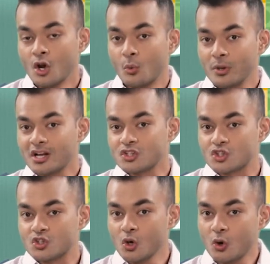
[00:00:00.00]
We are
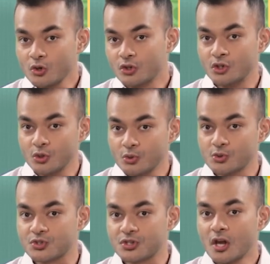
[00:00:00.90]
so
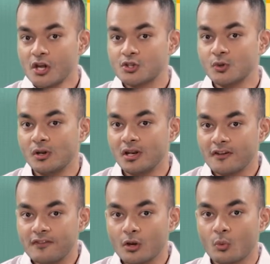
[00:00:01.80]
used to
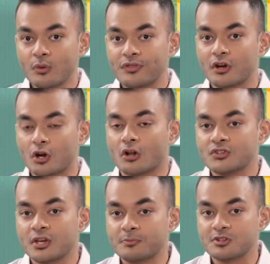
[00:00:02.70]
living with the
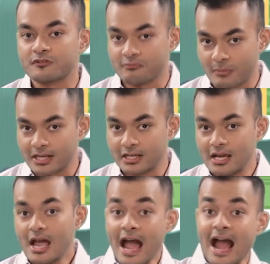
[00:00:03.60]
concepts of
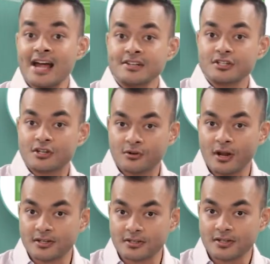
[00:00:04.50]
money and
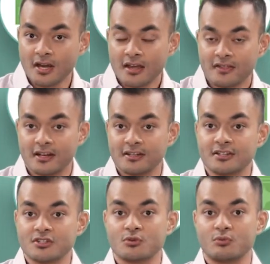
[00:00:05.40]
credit that it
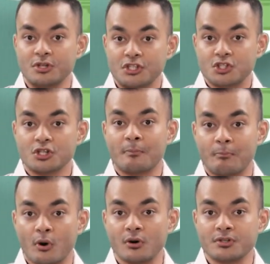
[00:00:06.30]
has reached a
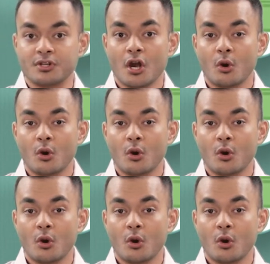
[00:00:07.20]
point